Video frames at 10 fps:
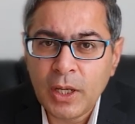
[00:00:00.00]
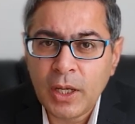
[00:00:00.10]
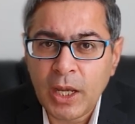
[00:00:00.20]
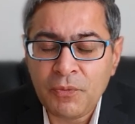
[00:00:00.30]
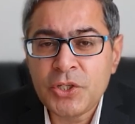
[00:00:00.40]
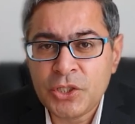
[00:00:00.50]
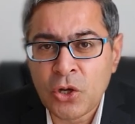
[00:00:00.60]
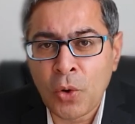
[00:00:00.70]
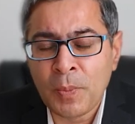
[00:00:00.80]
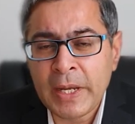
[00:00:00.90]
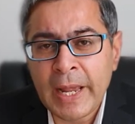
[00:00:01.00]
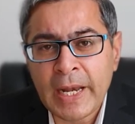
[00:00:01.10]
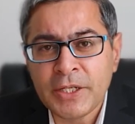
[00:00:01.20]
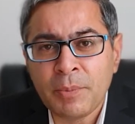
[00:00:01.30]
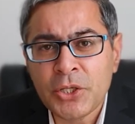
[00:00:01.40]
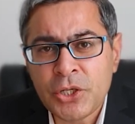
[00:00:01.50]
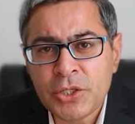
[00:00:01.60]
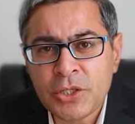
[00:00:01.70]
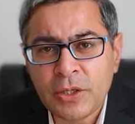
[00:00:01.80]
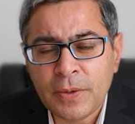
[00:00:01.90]
which is normally held in
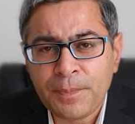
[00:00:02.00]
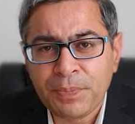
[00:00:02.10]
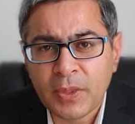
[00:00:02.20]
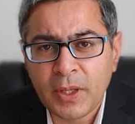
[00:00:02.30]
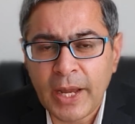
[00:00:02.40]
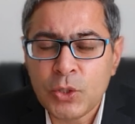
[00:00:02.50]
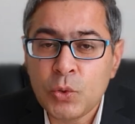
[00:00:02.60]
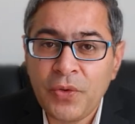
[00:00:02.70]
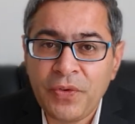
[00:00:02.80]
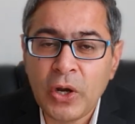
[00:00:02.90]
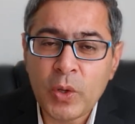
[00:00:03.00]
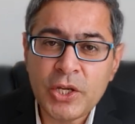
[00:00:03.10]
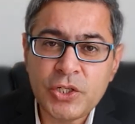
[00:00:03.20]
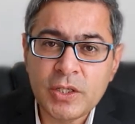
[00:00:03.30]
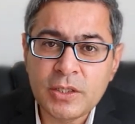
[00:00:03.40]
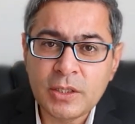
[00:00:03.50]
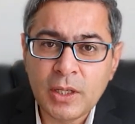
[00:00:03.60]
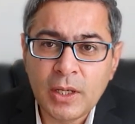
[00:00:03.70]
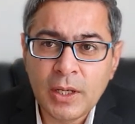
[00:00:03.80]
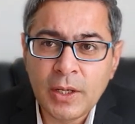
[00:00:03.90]
Manchester at two different locations,
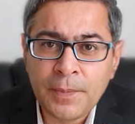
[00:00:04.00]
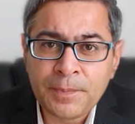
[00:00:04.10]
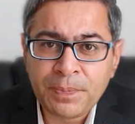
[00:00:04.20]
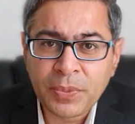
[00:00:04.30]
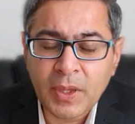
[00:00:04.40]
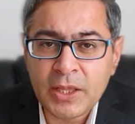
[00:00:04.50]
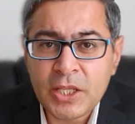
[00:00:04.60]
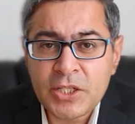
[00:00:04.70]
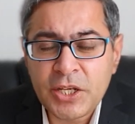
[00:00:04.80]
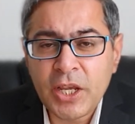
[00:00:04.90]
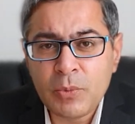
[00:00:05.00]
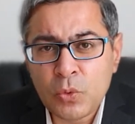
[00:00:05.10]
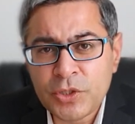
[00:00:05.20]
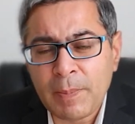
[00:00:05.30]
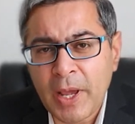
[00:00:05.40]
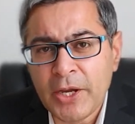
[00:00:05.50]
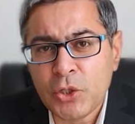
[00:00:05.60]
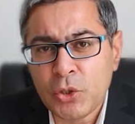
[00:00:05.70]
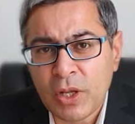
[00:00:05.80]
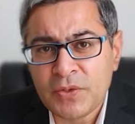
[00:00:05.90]
the same routes apply to
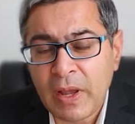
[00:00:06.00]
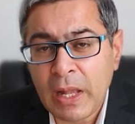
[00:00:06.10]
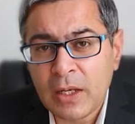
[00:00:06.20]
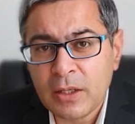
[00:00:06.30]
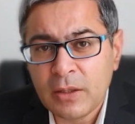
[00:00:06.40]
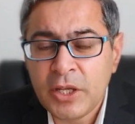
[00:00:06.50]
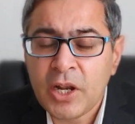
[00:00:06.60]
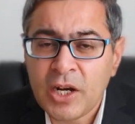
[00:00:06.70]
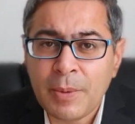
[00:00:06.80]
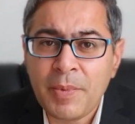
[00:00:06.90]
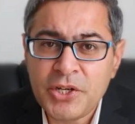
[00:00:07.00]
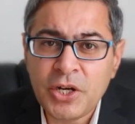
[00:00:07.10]
you as well. There are some additional